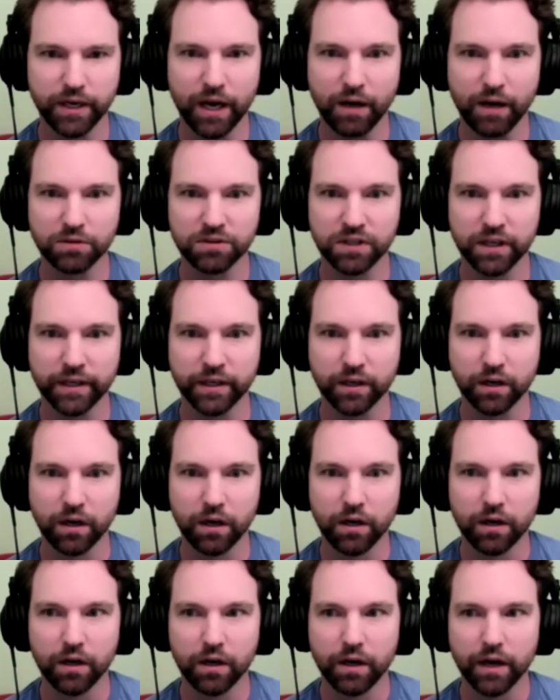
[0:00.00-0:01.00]
And I was like,
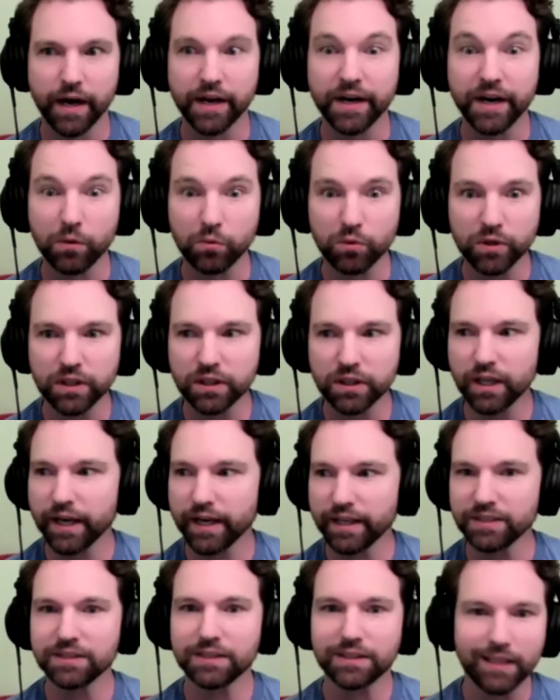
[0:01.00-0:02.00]
and I
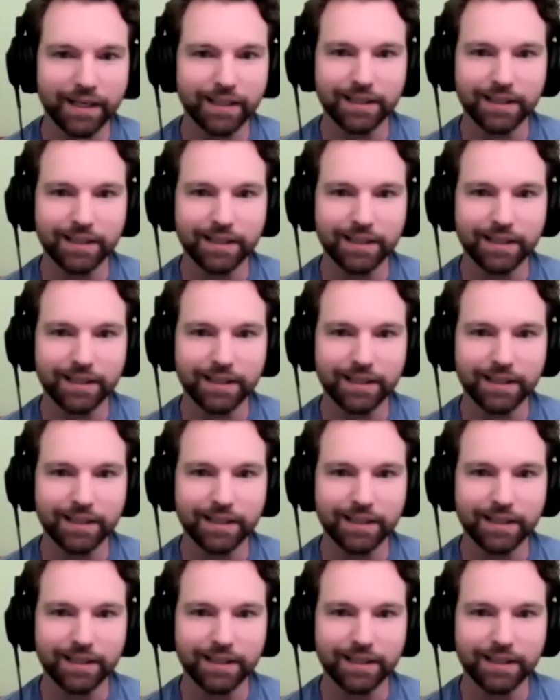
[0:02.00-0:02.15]
realized